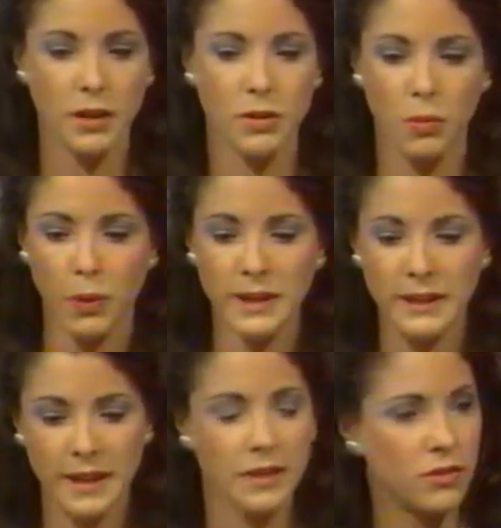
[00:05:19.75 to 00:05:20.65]
You know, what
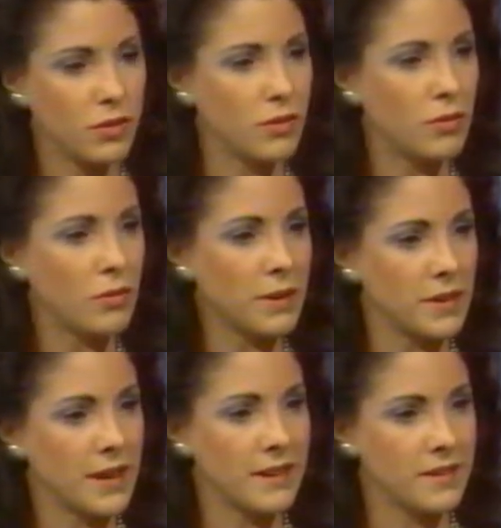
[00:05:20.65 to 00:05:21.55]
can they do when
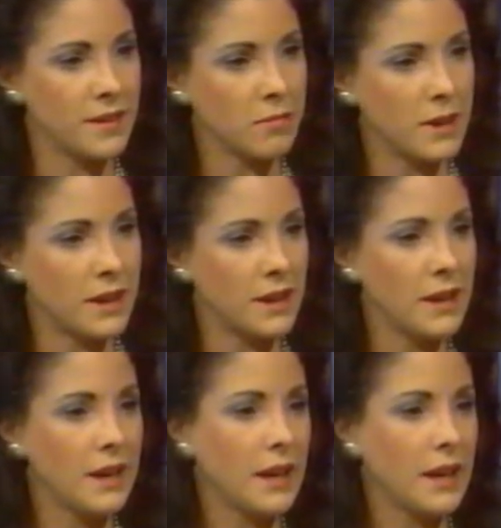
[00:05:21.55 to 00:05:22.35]
they're not seeing me?